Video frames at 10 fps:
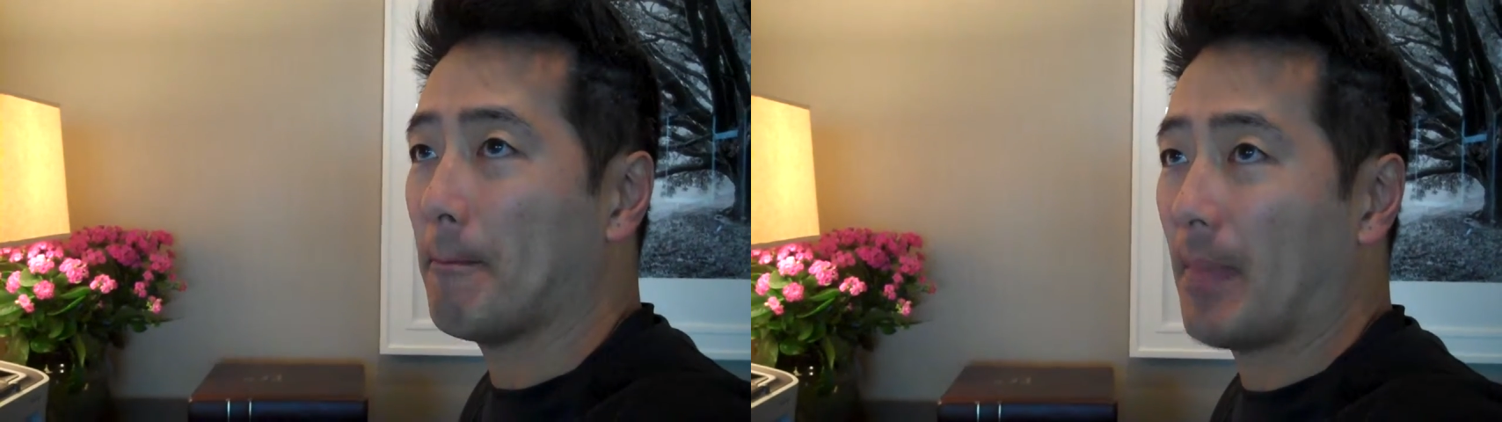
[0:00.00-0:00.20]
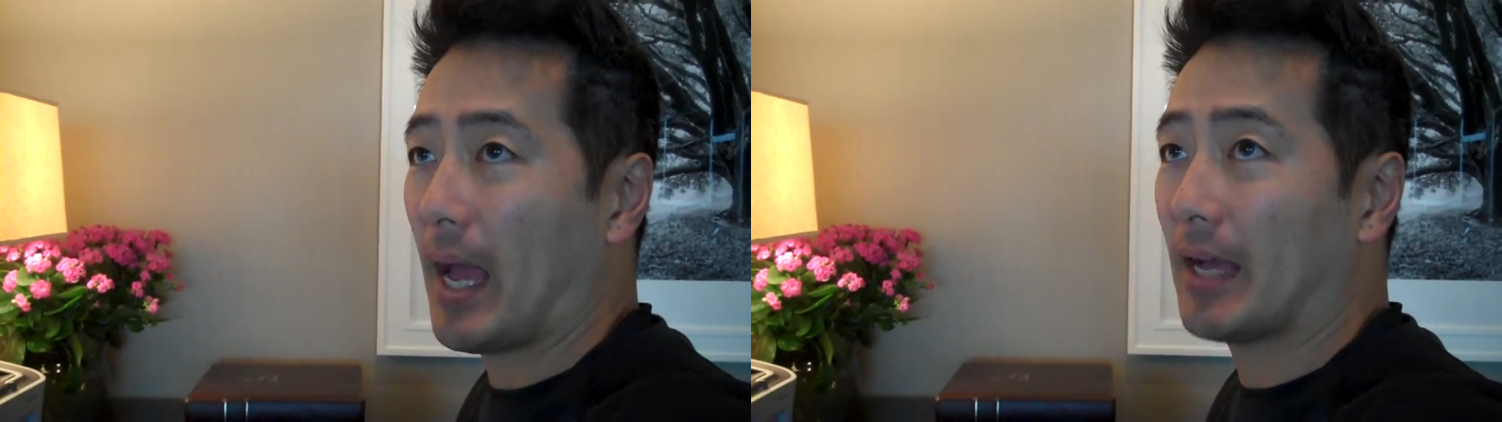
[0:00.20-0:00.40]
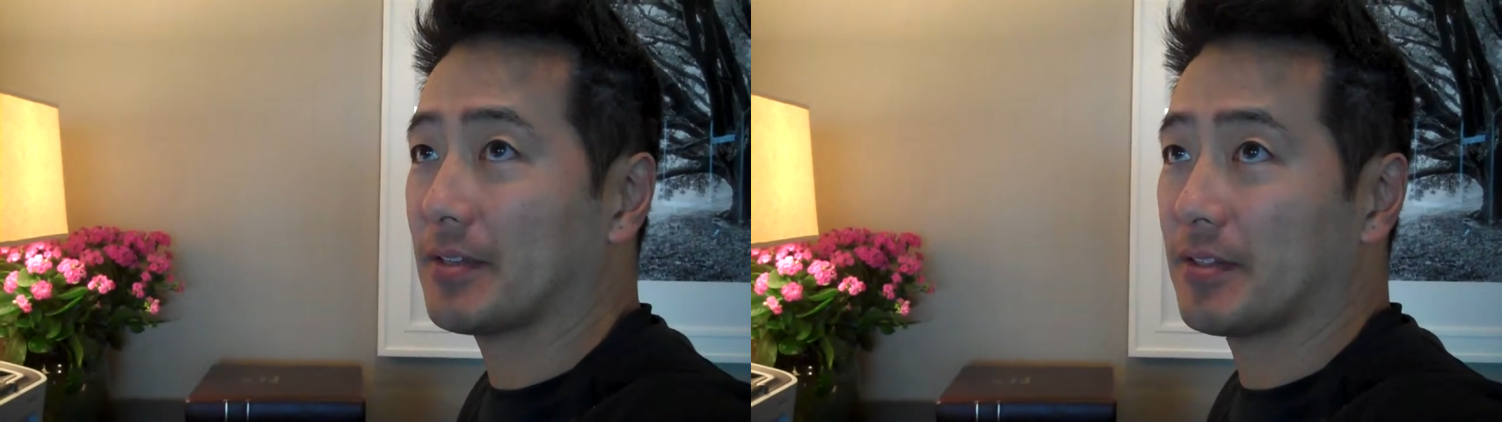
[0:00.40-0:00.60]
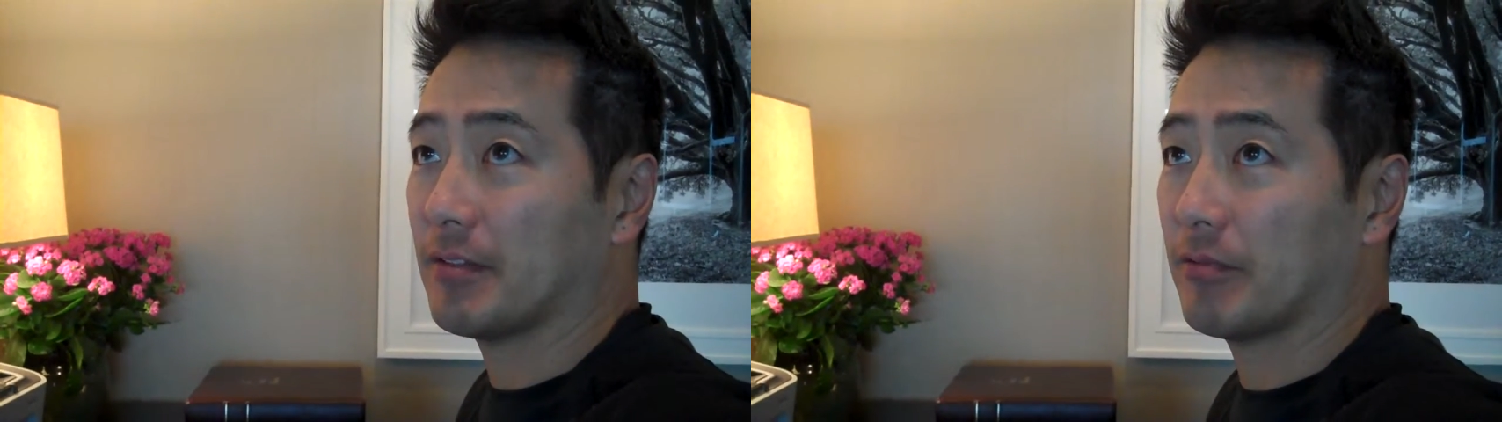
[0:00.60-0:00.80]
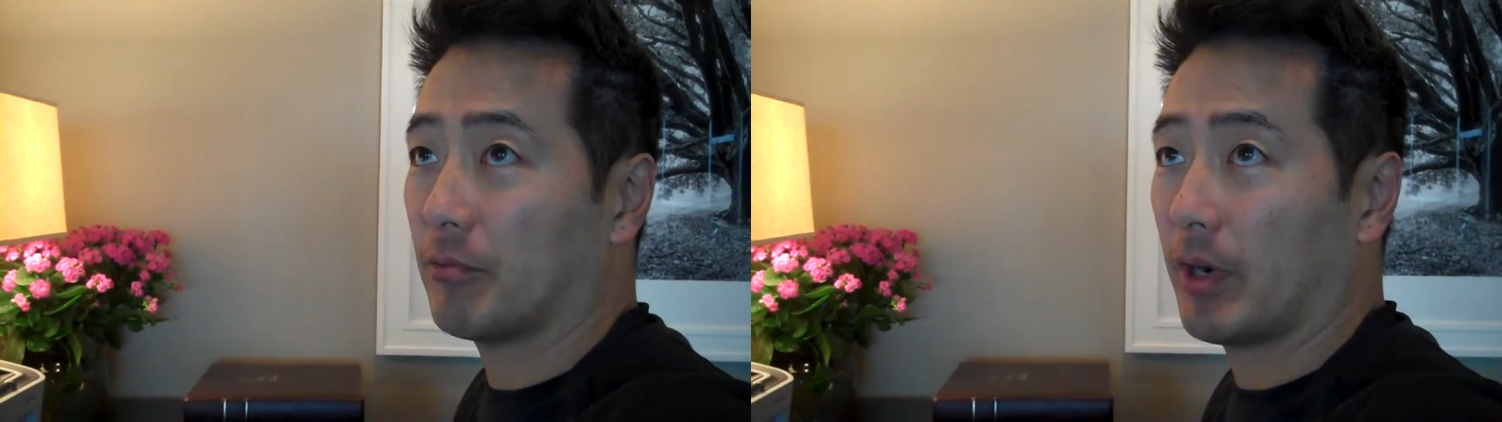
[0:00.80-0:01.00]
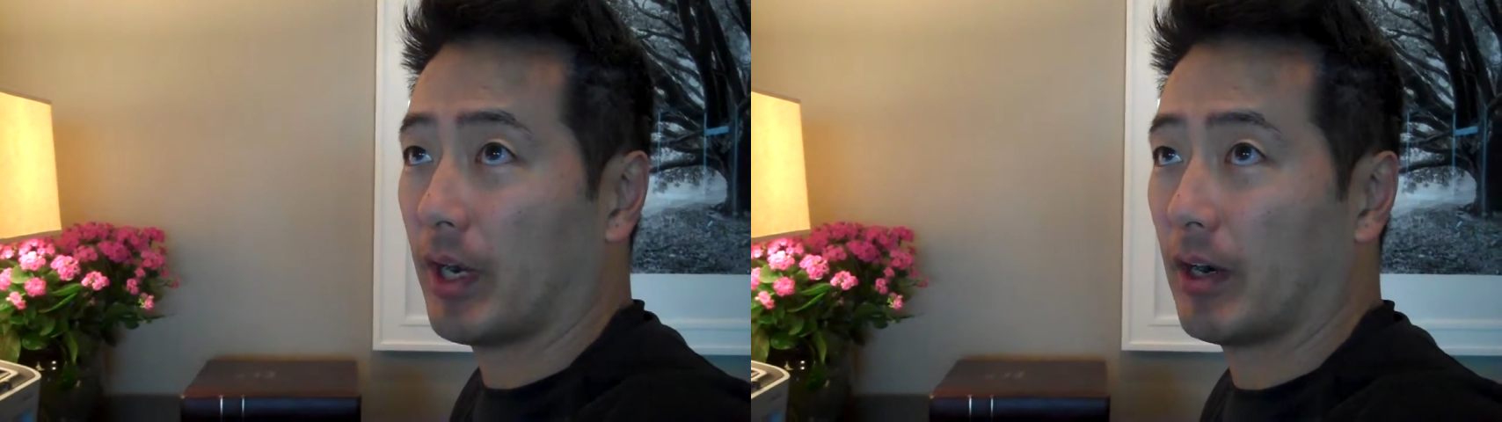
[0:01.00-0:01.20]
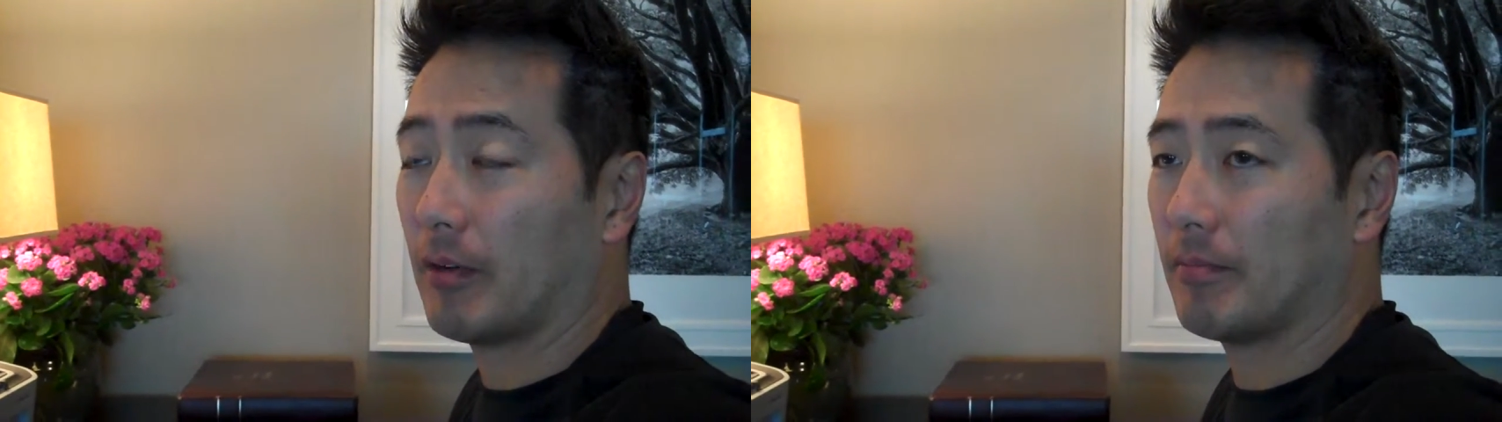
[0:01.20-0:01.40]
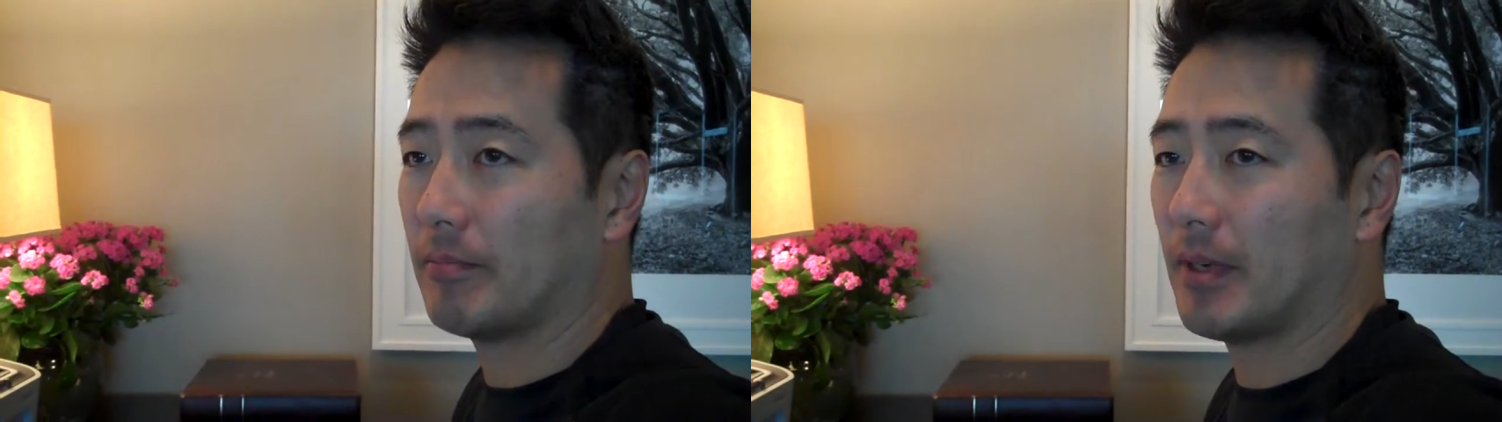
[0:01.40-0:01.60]
massive,
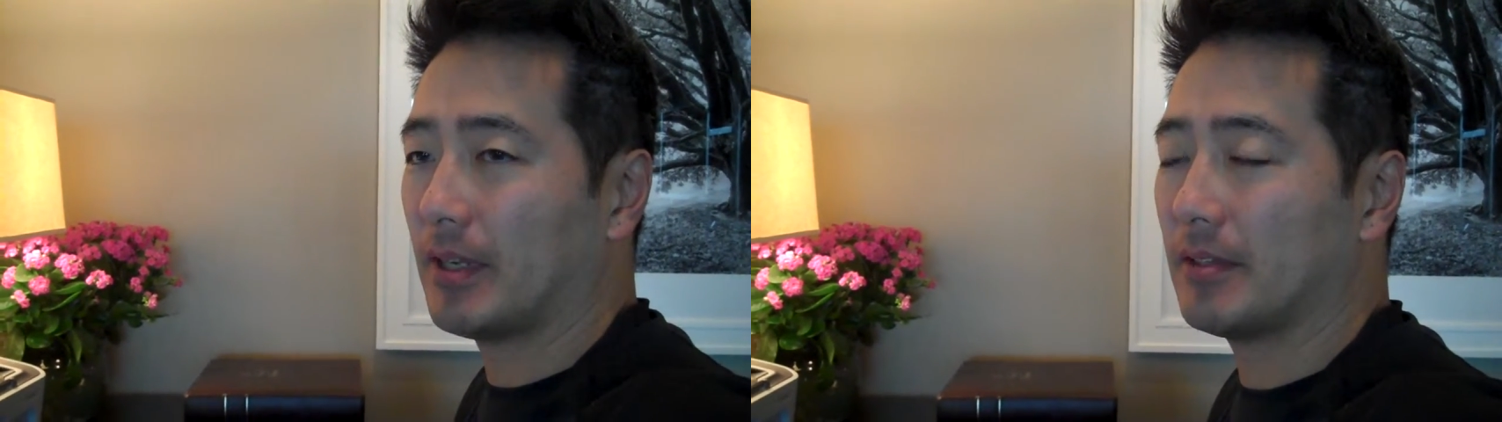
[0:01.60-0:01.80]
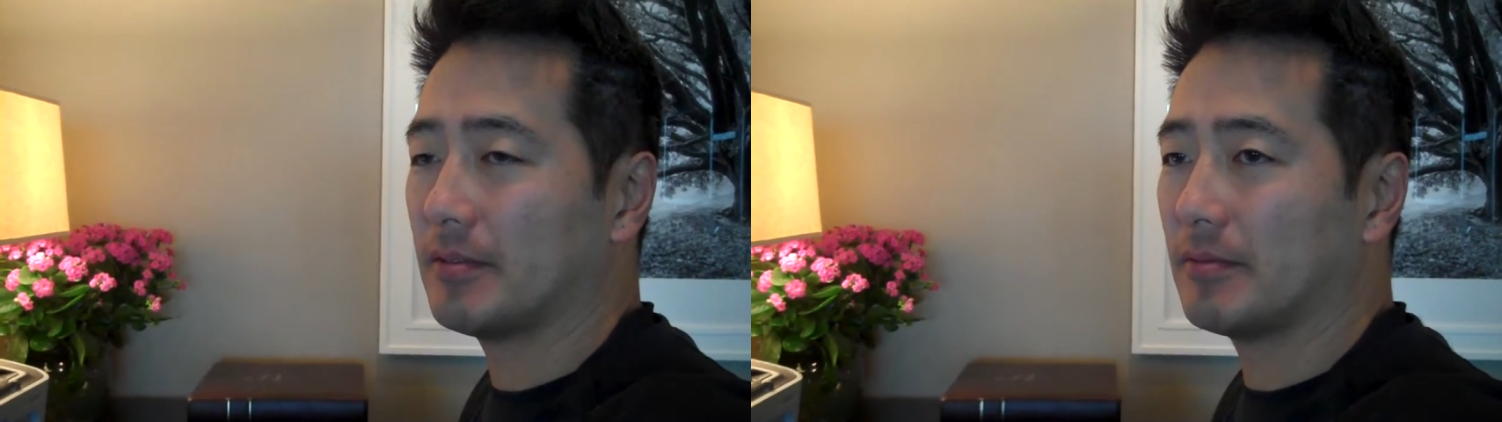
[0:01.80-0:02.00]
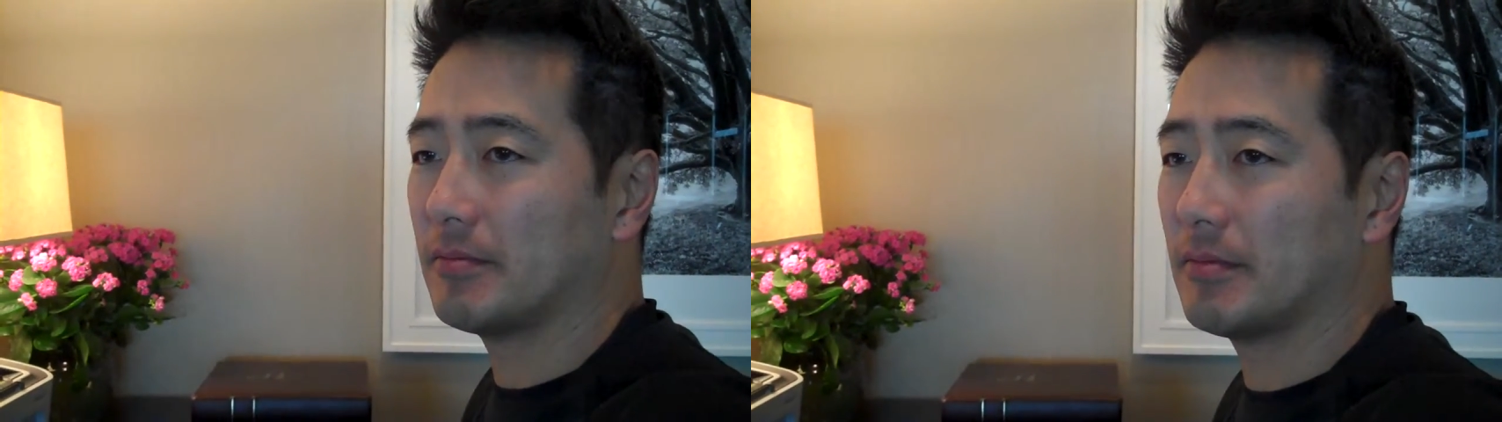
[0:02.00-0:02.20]
where not